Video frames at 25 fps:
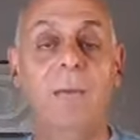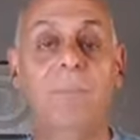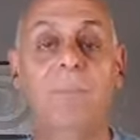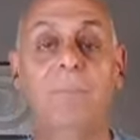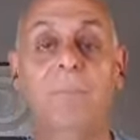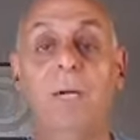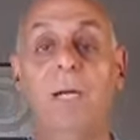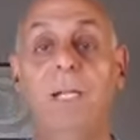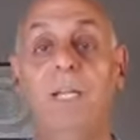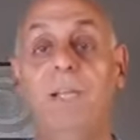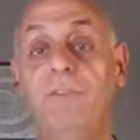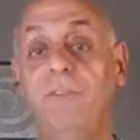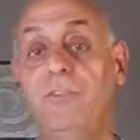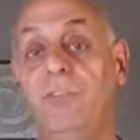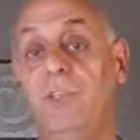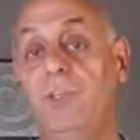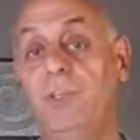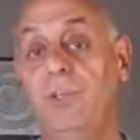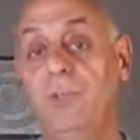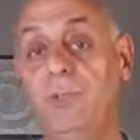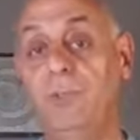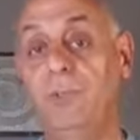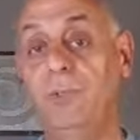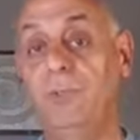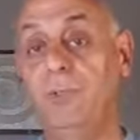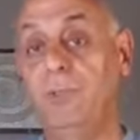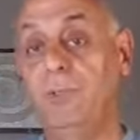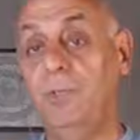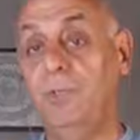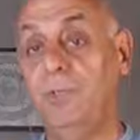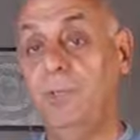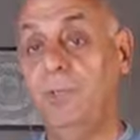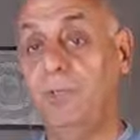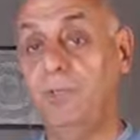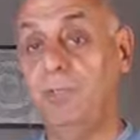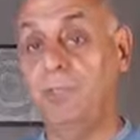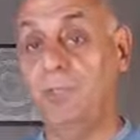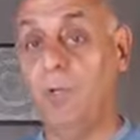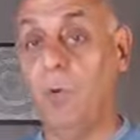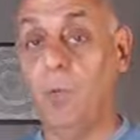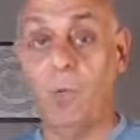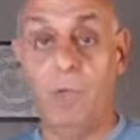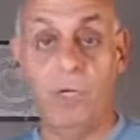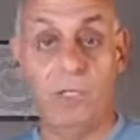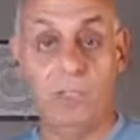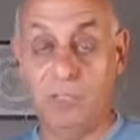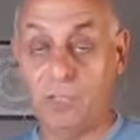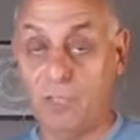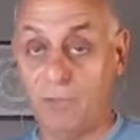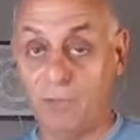But if you don't
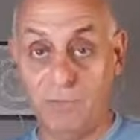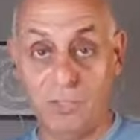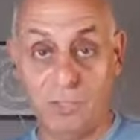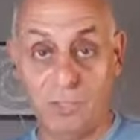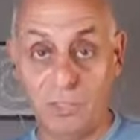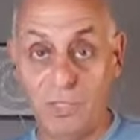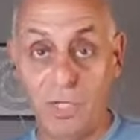want to shovel the